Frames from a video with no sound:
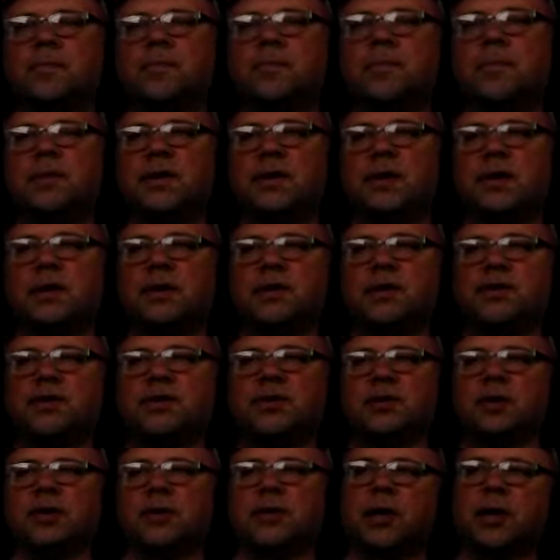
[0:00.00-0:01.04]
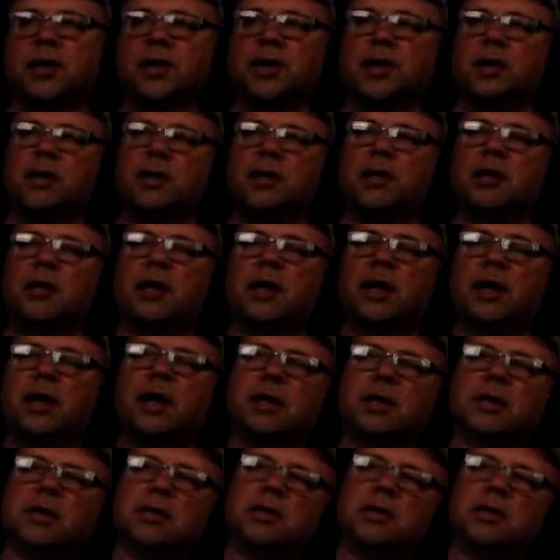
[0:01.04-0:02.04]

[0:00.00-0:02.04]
that is generated on that